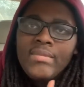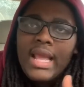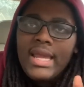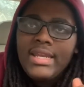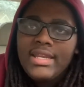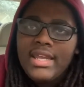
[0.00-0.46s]

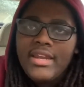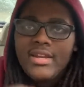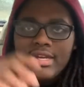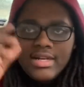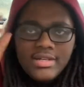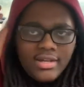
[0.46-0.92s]
I need a
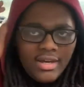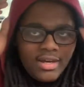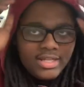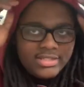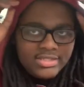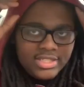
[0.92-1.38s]
haircut and
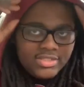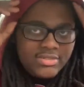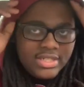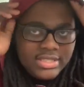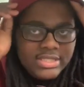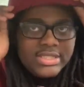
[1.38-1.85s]
all that, so that's
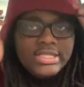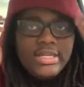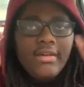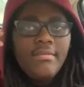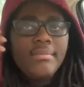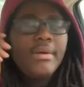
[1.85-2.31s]
why the hood
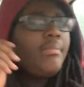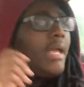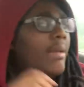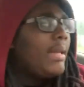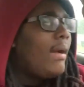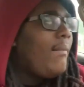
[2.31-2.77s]
on. But
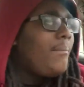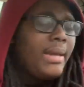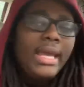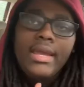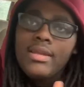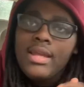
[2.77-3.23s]
baby, I'm
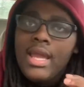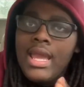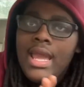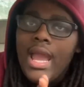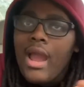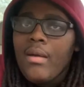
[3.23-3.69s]
back.
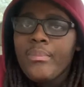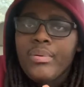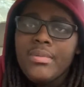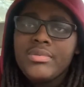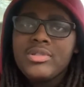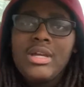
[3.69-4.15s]
I
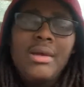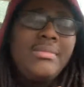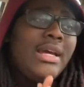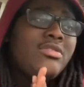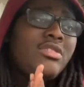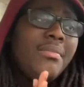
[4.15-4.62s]
promise y'all, I'm
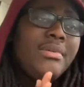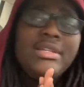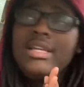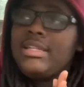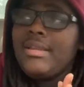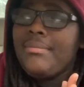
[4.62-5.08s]
not dropping
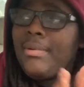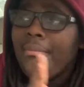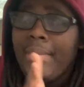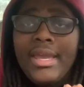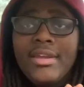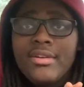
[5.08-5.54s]
nothing
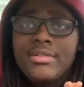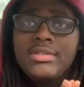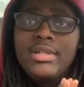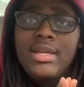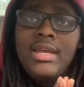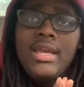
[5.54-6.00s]
but
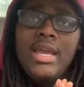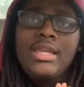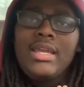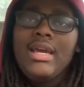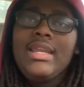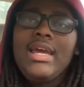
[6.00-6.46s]
bangers.
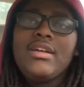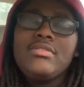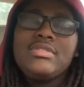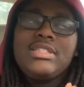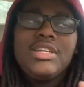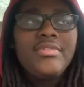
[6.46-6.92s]
Y'all not
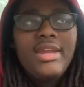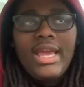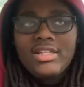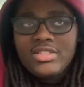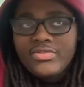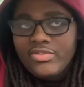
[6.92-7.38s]
gonna see
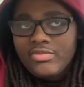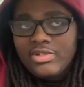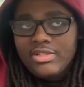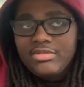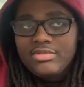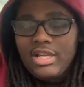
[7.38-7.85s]
reactions for
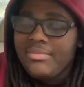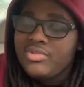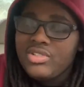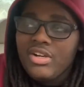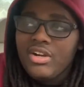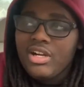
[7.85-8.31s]
real. I'm
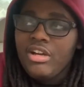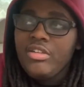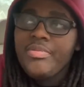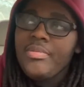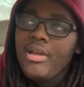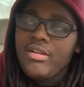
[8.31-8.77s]
sorry.
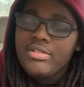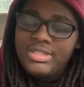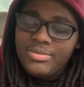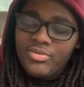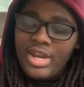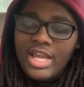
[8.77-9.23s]
Only people y'all gonna
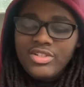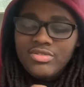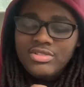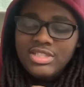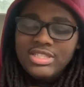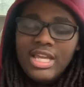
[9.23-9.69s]
see me react
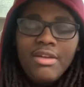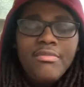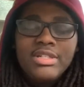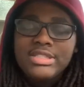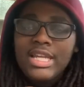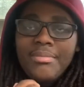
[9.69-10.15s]
to is the
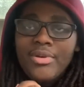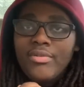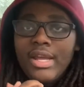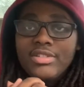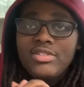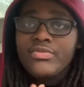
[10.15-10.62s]
same ones that I've been
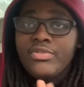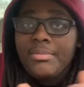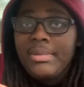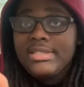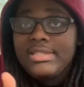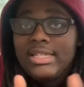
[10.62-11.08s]
reacting to
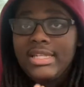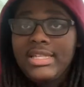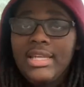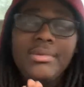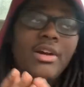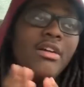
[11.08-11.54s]
from my city.
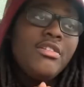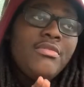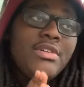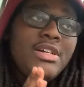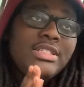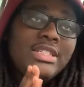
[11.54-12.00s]
Them the only
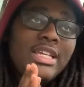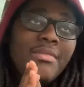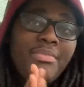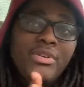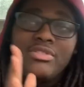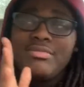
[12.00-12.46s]
ones that's
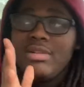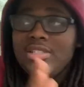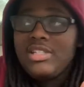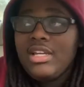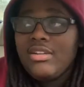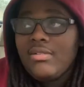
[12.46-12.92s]
getting posted on my
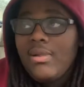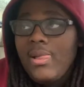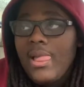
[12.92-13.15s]
channel.